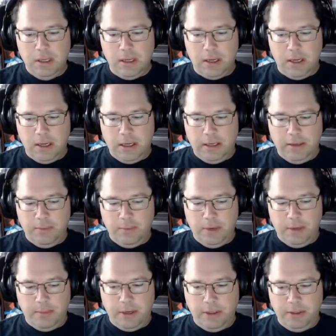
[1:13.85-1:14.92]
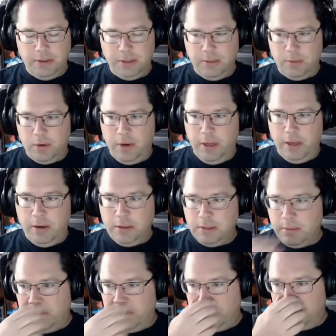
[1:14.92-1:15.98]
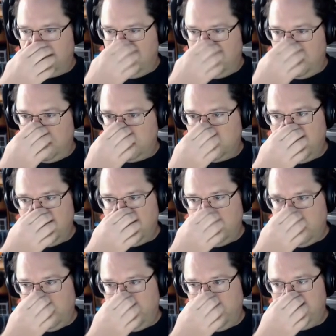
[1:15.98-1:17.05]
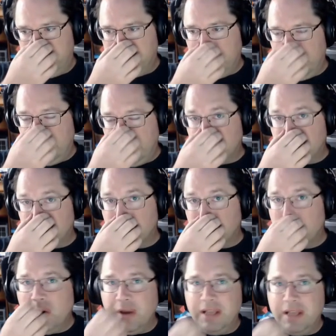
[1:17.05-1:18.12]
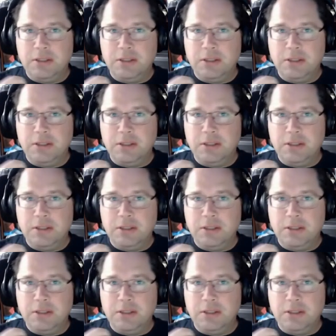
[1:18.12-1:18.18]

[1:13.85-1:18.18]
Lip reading: when I'm not using Maria or something else. But it's true.